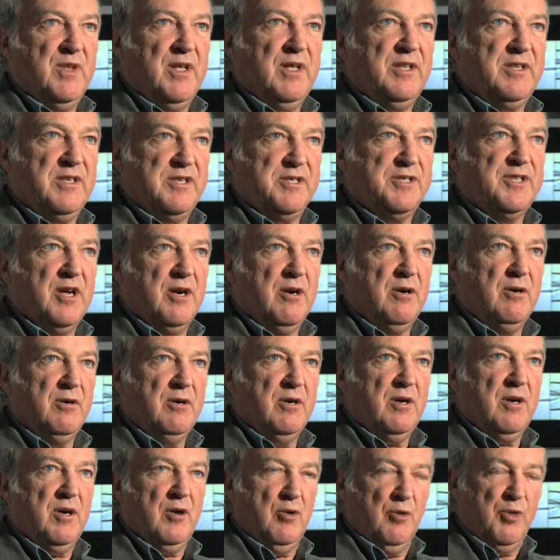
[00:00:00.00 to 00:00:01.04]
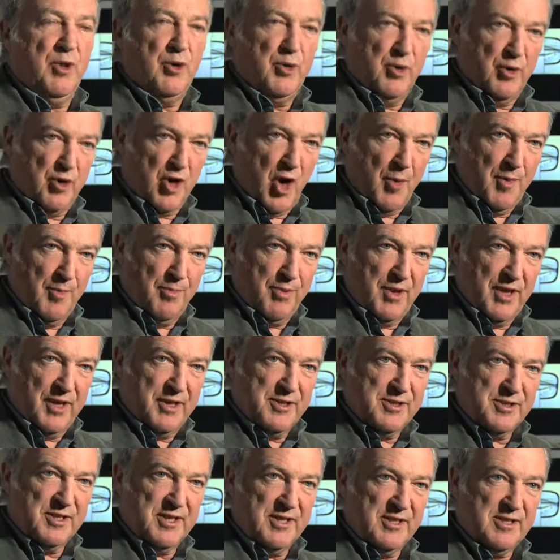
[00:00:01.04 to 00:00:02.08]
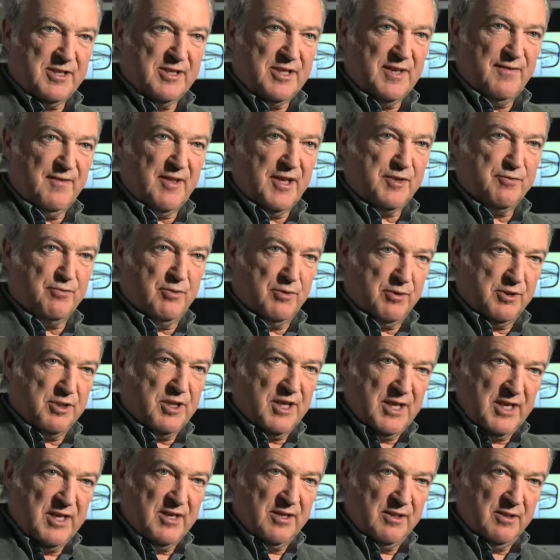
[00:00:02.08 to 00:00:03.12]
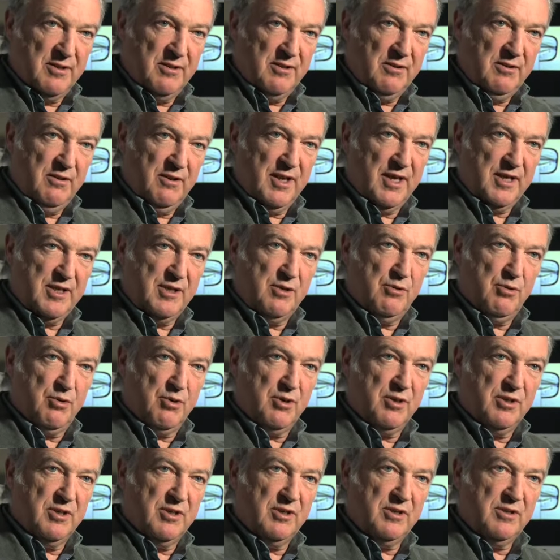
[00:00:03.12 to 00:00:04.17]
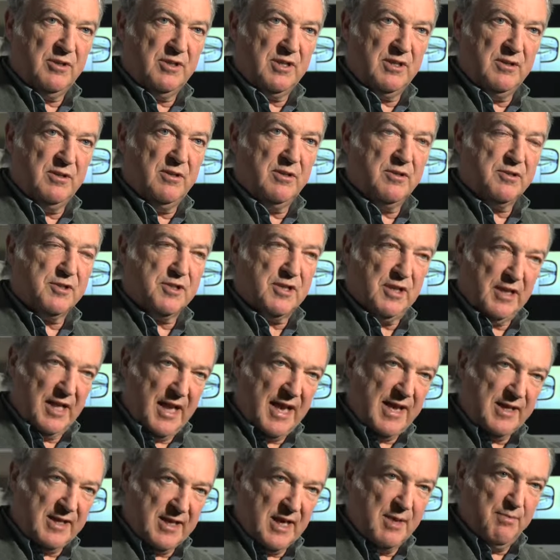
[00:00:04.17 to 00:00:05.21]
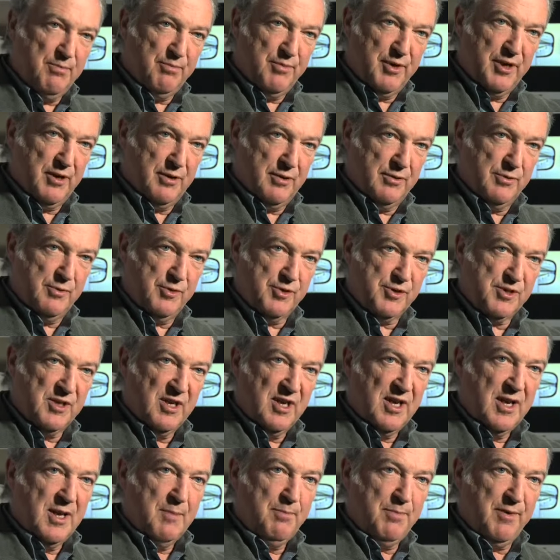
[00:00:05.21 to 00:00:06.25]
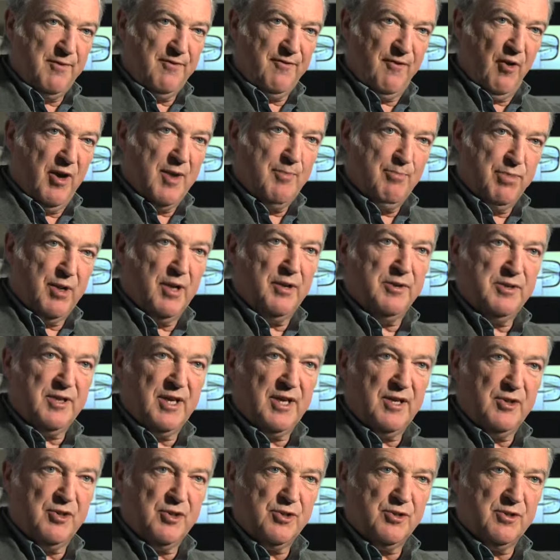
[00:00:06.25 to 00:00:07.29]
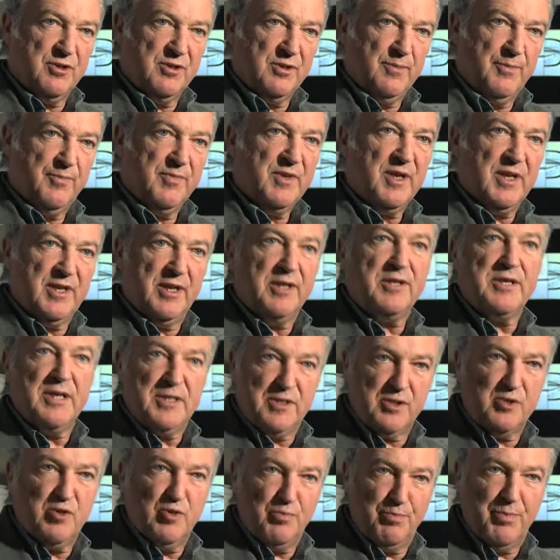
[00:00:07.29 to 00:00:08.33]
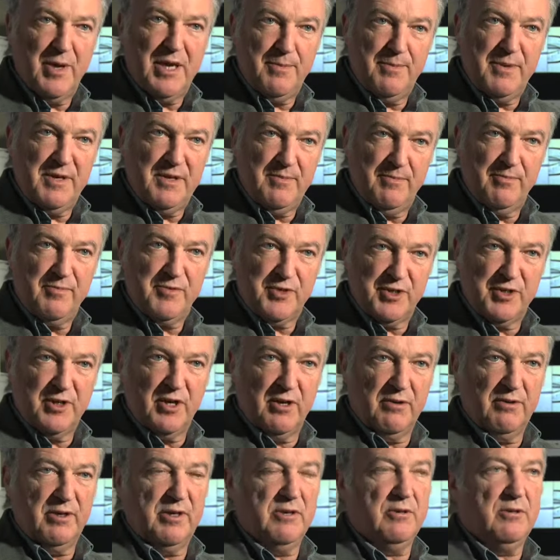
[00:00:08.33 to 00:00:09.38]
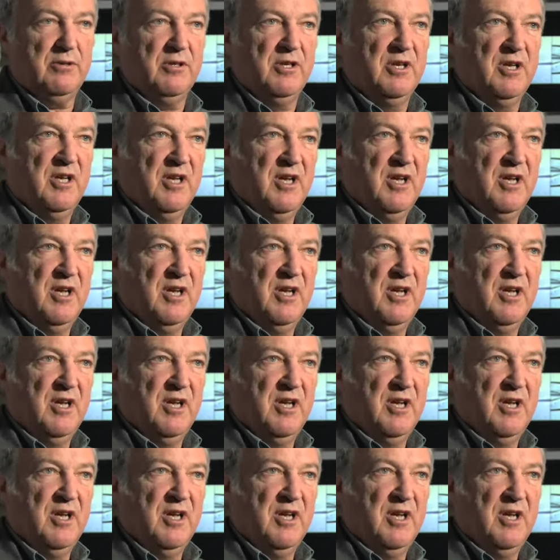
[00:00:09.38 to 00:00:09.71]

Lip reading: It is now, although not commonplace, it is nevertheless routine that you can select embryos before implantation in a test tube baby scenario